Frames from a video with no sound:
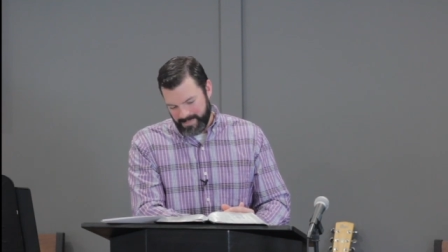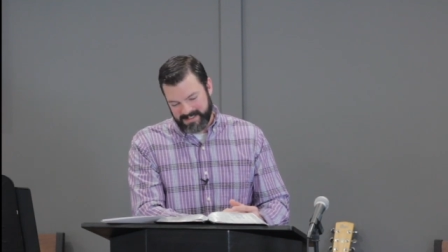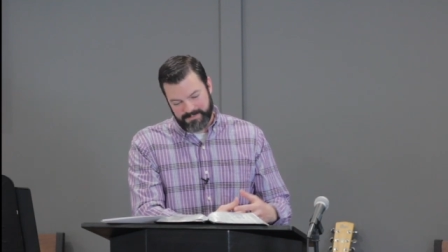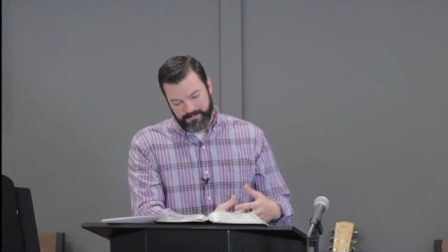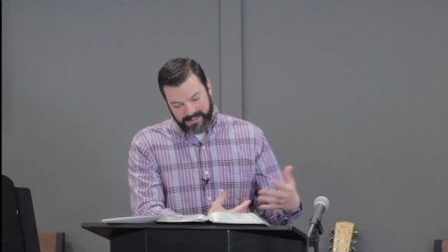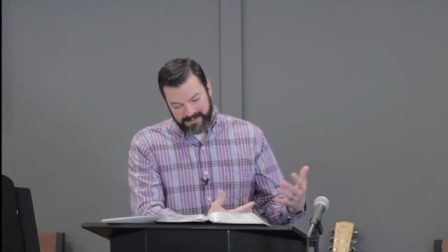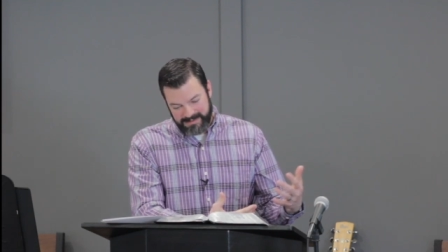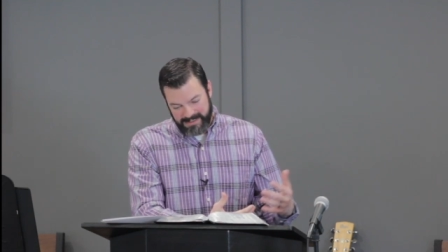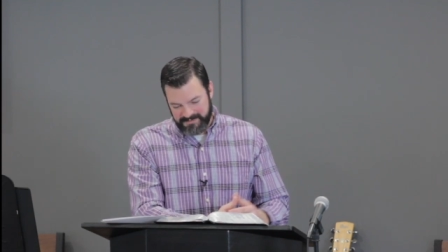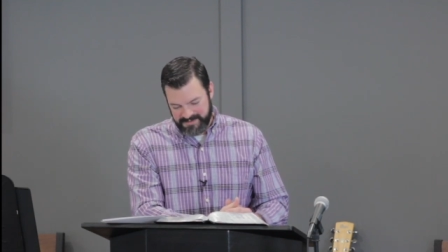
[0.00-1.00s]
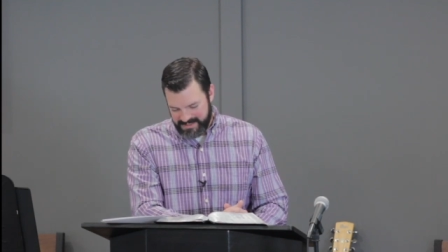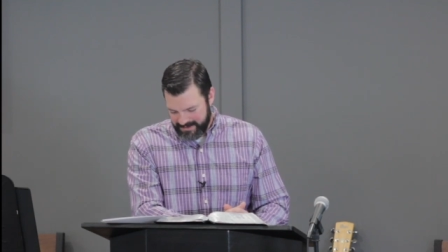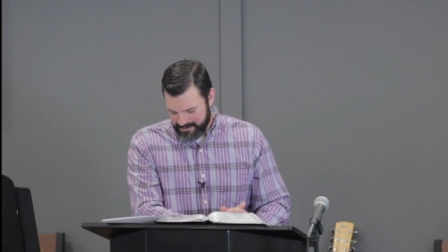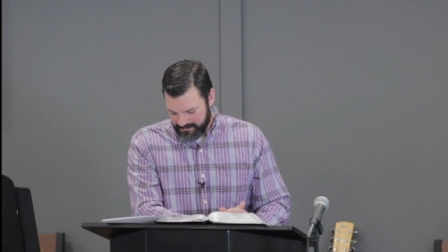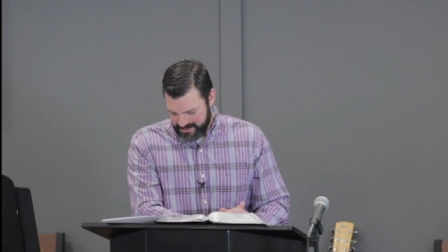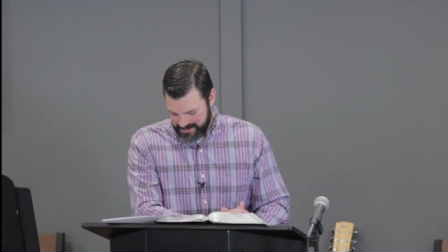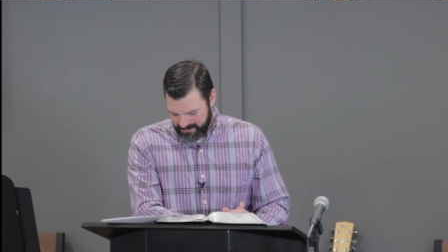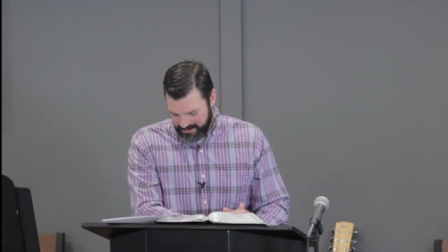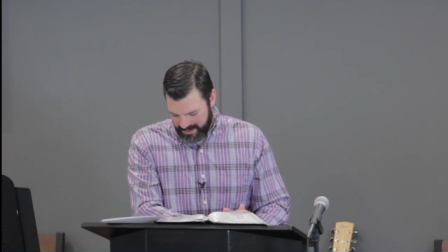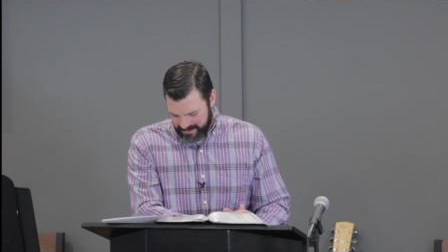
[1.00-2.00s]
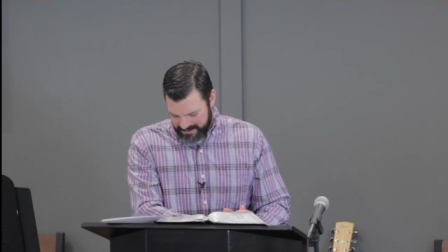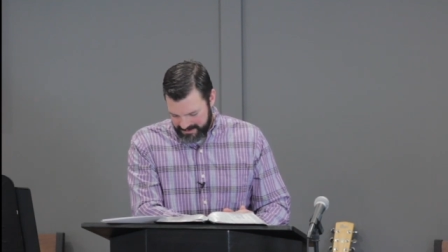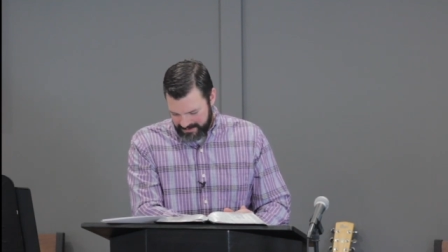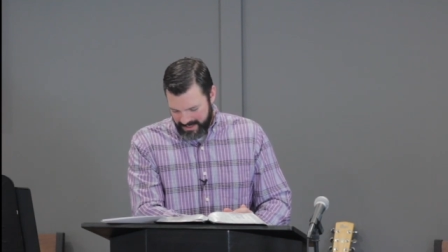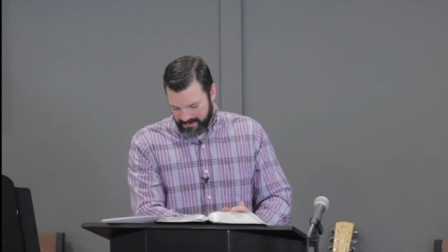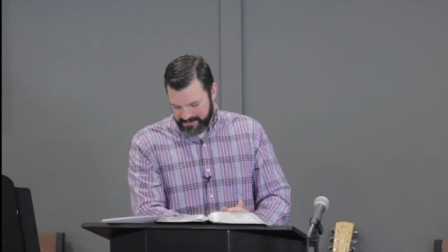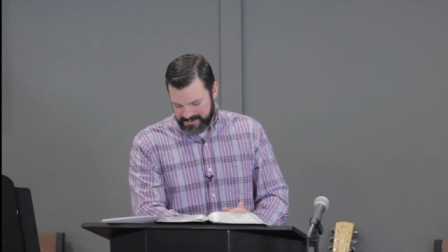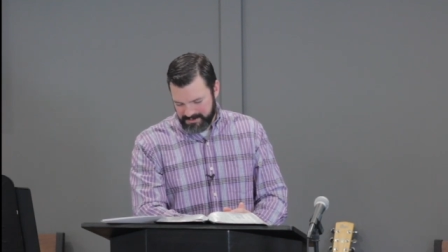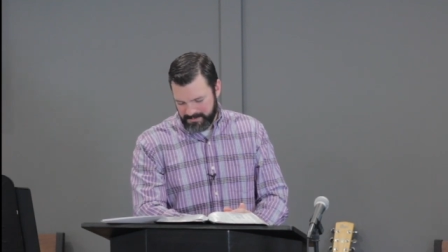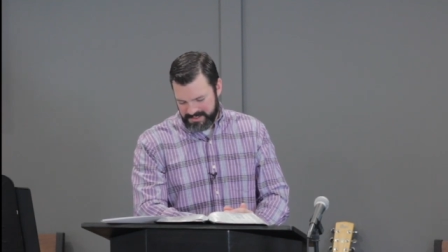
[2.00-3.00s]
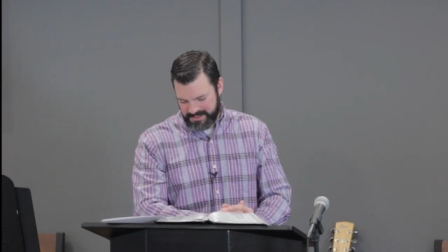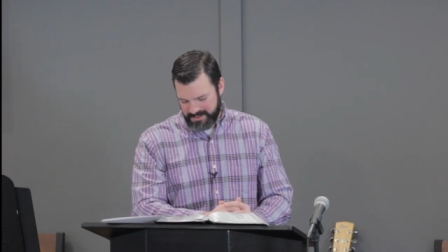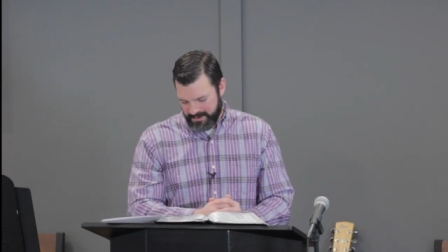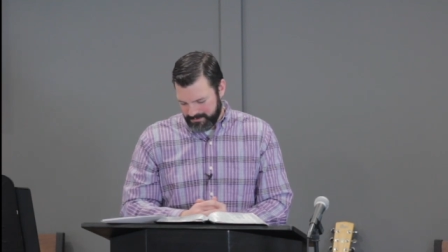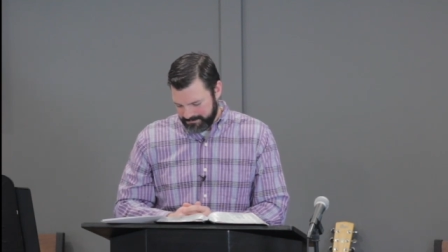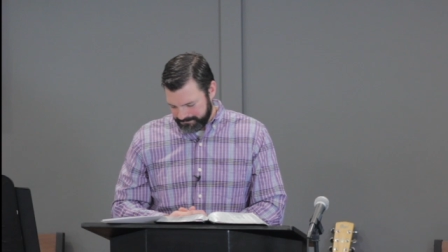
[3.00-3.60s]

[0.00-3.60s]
explain that they have seen the risen Christ and how this could be so.